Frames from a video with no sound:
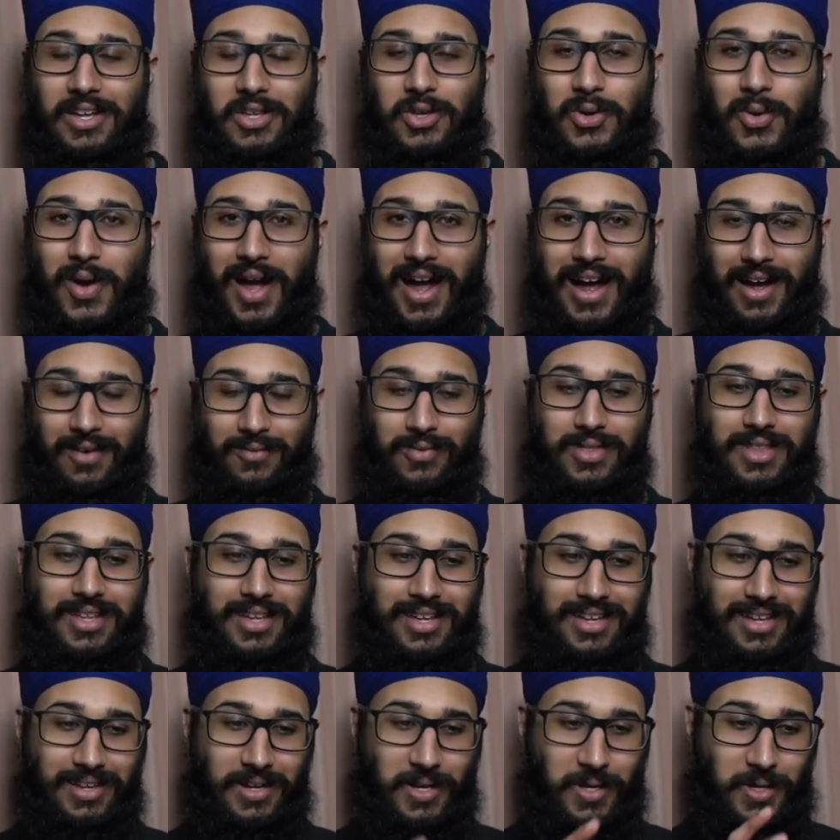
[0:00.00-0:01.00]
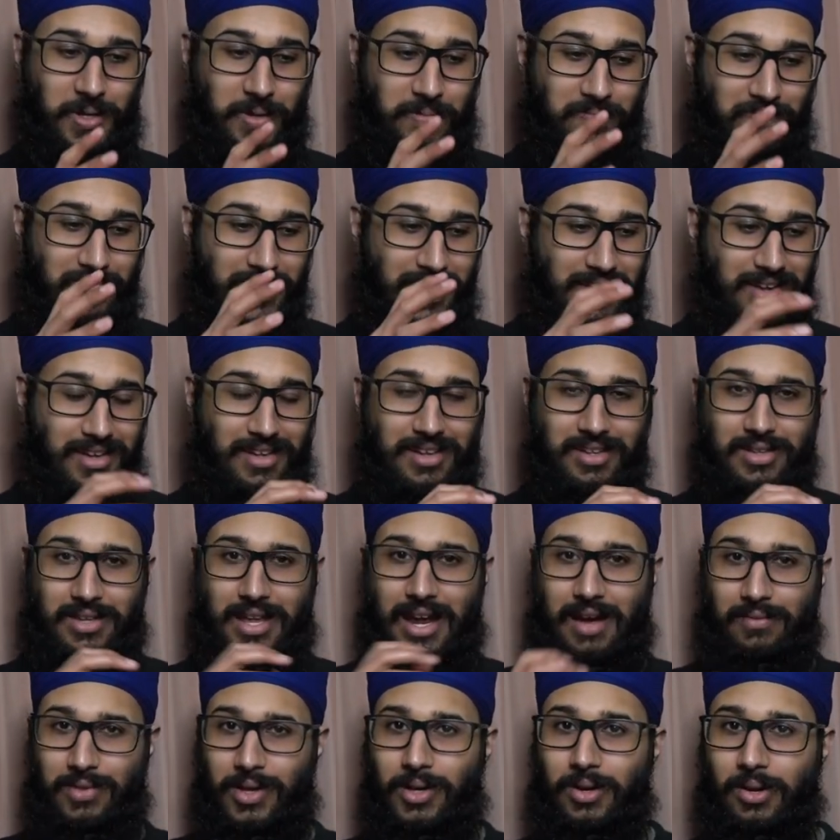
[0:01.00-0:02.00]
You have the
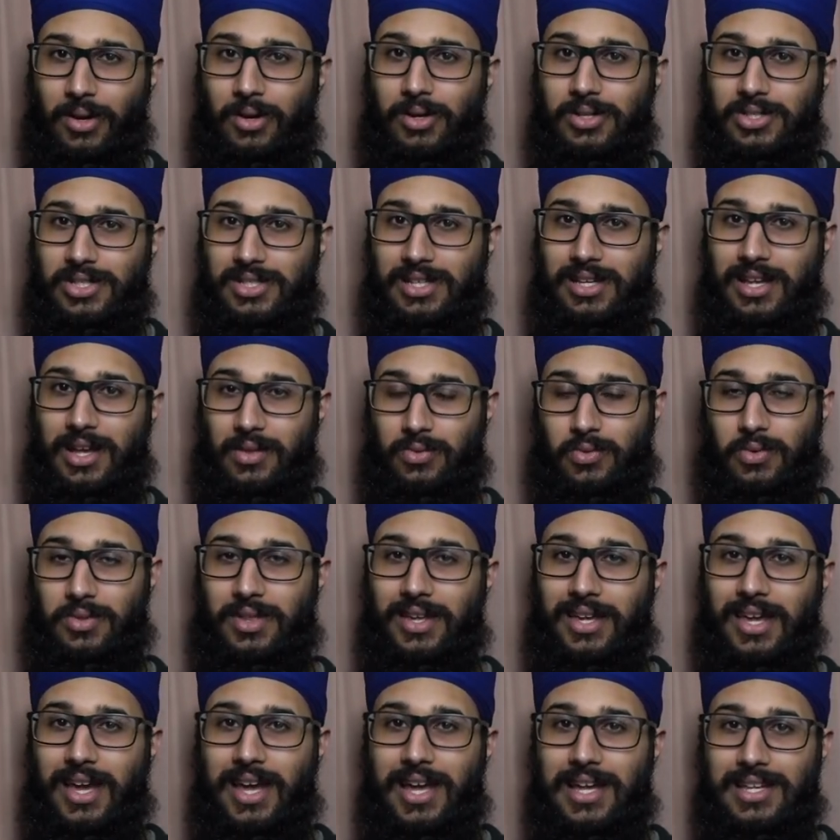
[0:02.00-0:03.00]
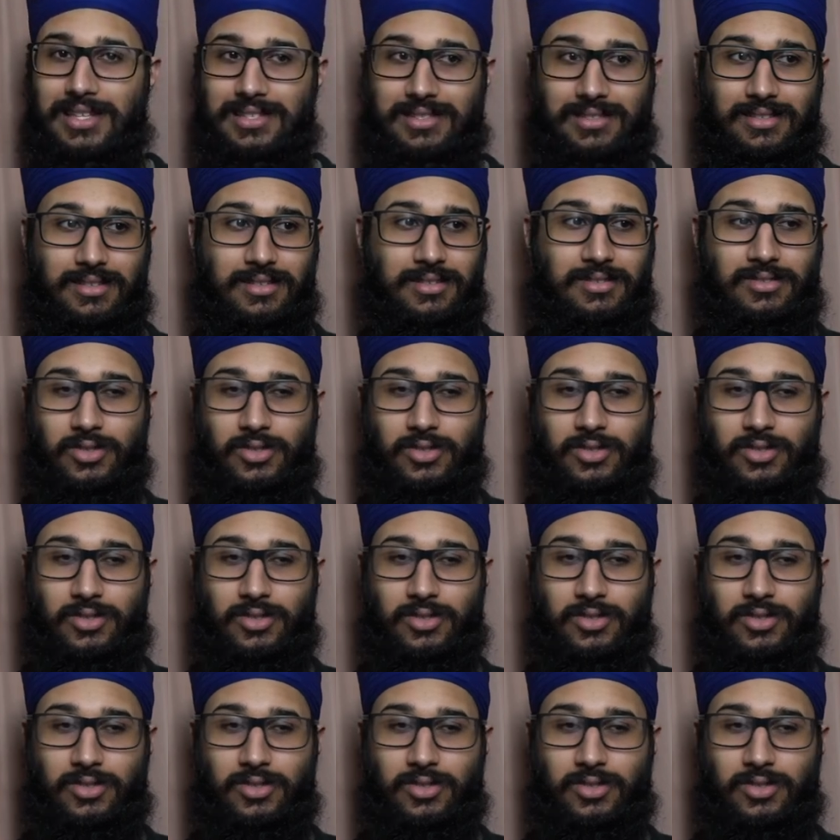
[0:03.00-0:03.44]
codes to get through the gates.